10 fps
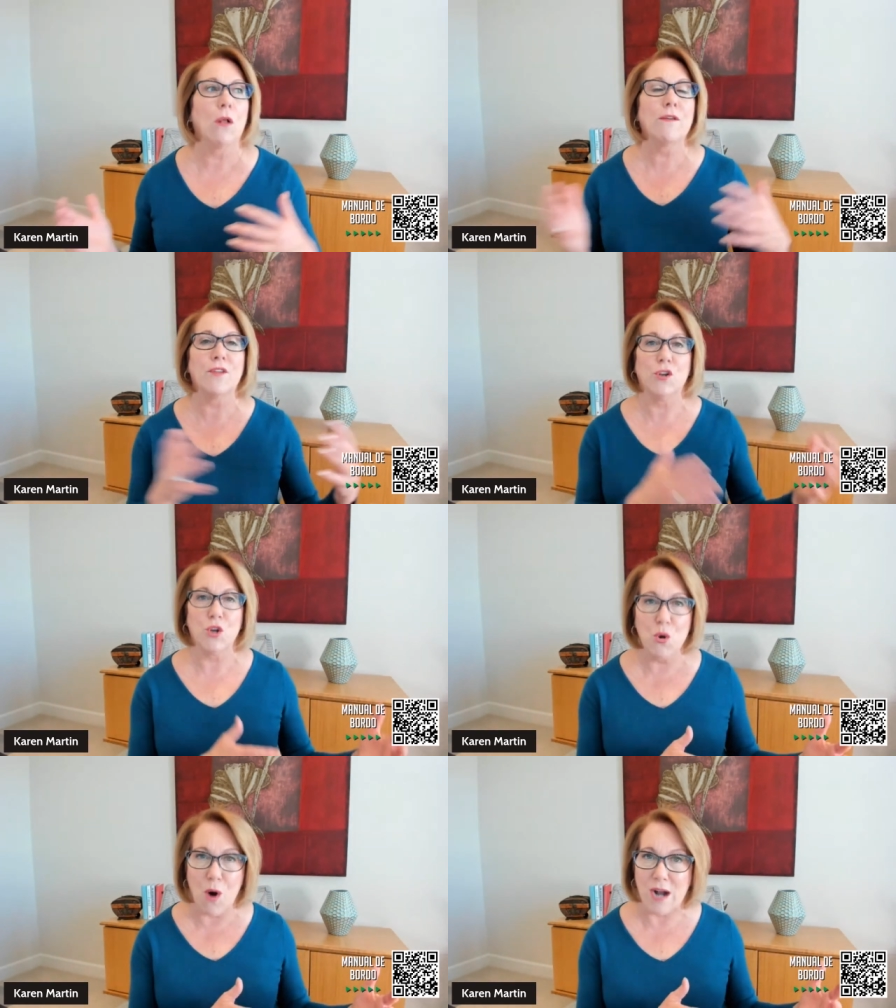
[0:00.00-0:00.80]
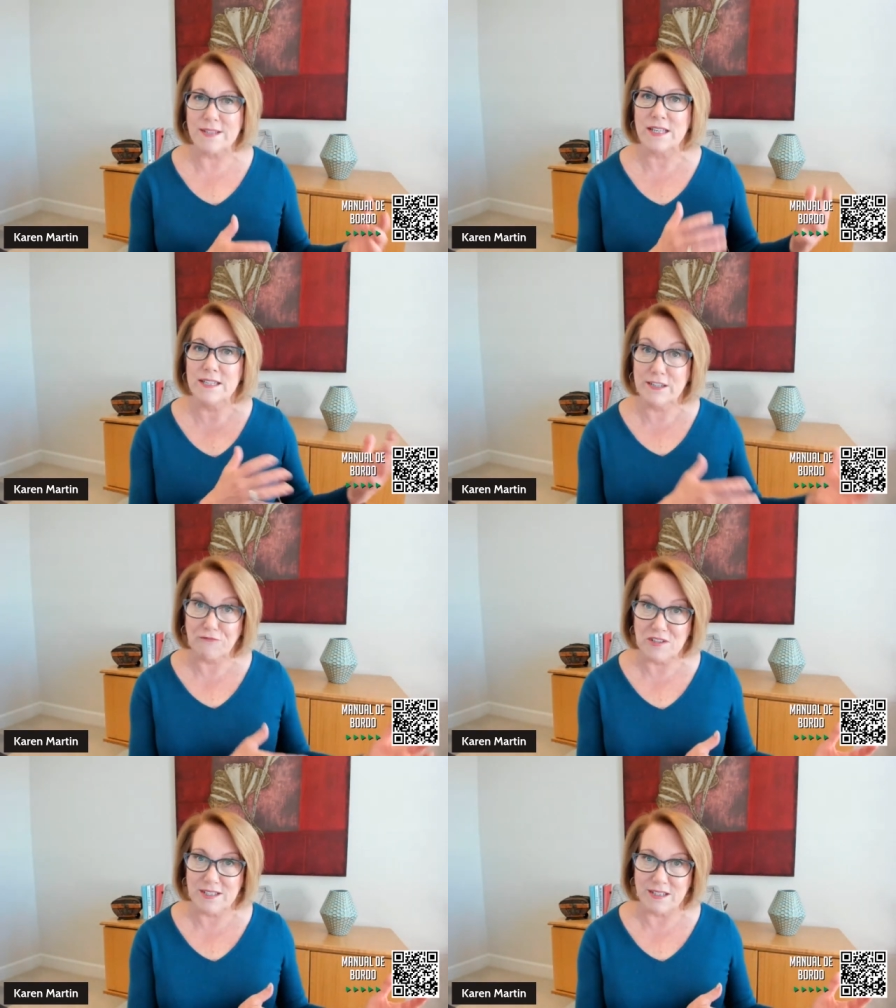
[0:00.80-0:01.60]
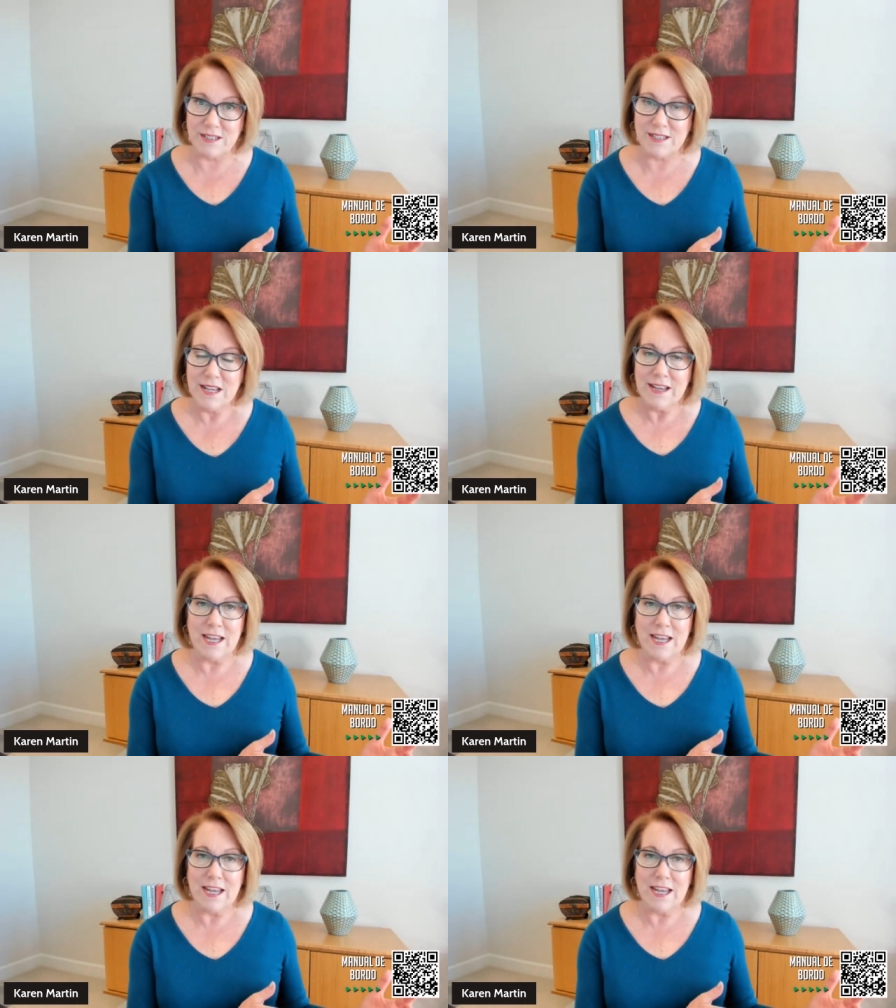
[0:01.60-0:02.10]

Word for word: all of the nuance and differences